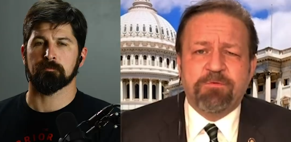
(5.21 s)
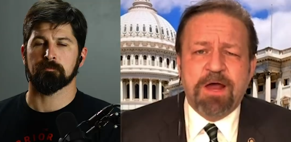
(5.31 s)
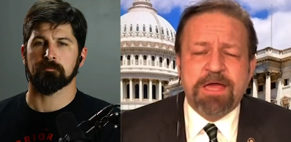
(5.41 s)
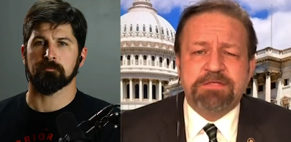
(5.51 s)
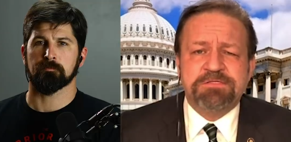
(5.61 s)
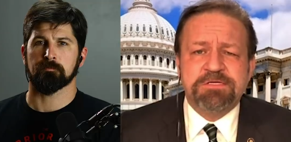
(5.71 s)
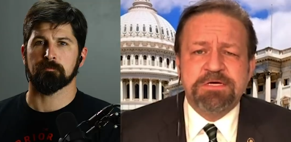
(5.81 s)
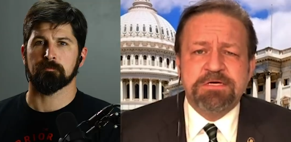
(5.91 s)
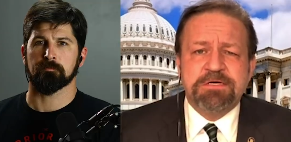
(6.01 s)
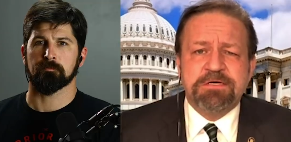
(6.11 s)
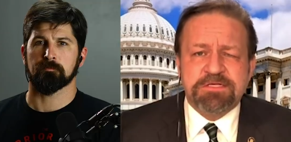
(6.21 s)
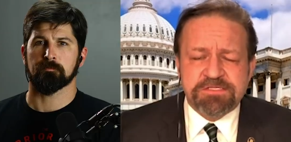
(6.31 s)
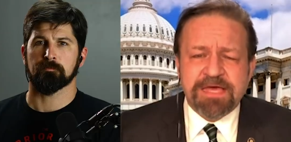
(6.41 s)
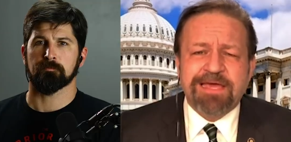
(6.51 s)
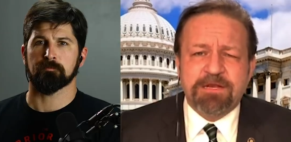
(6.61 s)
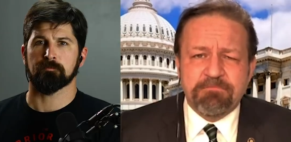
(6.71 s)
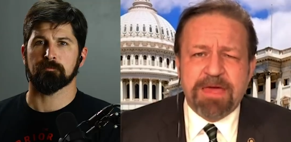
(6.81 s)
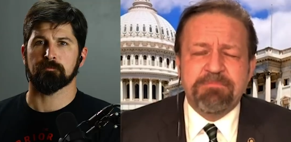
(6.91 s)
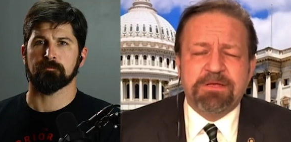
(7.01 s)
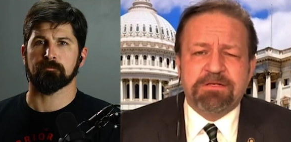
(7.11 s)
Speaker 1: rights. And the Second
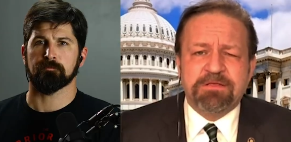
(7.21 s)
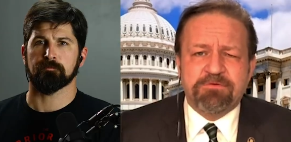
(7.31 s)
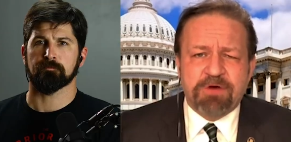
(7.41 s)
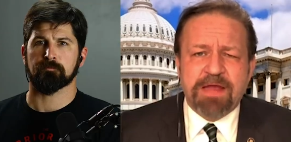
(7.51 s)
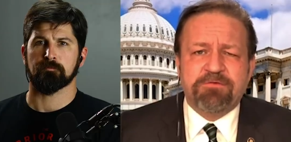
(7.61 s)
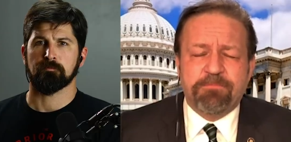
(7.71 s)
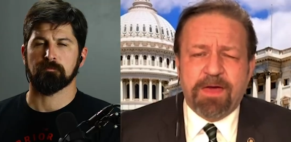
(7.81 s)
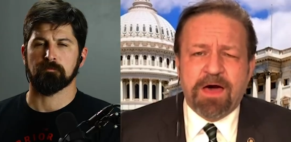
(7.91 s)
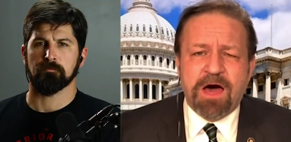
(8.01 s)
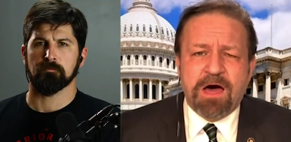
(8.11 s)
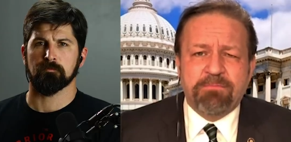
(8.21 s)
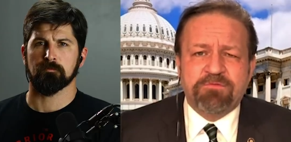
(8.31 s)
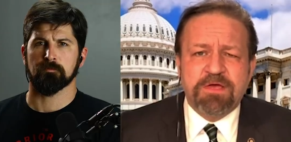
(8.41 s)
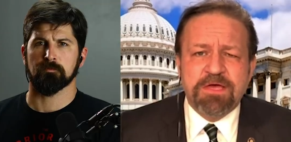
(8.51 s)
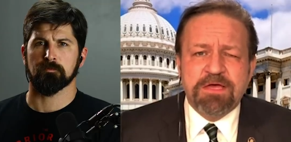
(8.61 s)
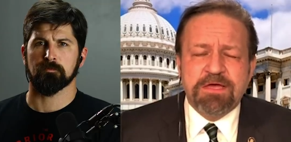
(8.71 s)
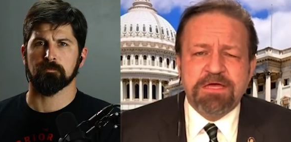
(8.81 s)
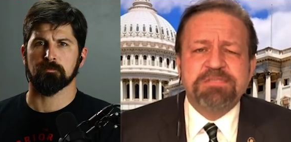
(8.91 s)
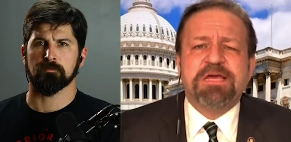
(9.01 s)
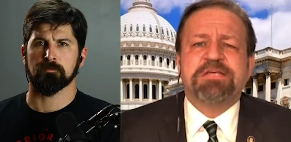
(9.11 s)
Amendment and the right to bear arms
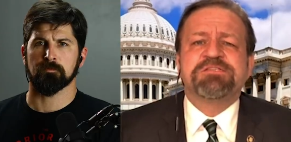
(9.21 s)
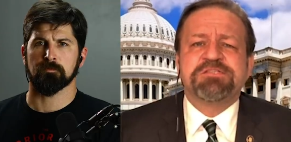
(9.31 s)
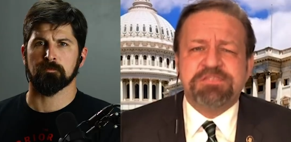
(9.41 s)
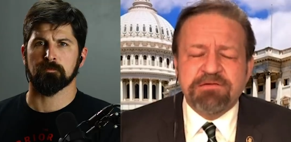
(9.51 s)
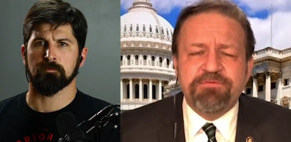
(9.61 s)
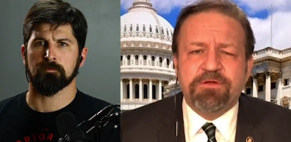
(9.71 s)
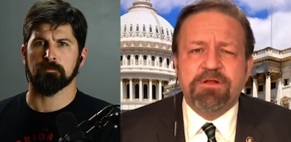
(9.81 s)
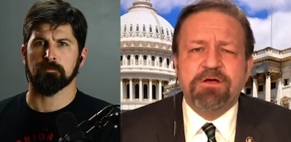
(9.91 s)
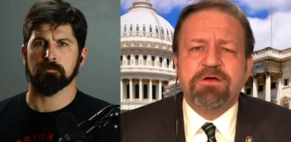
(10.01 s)
is a civil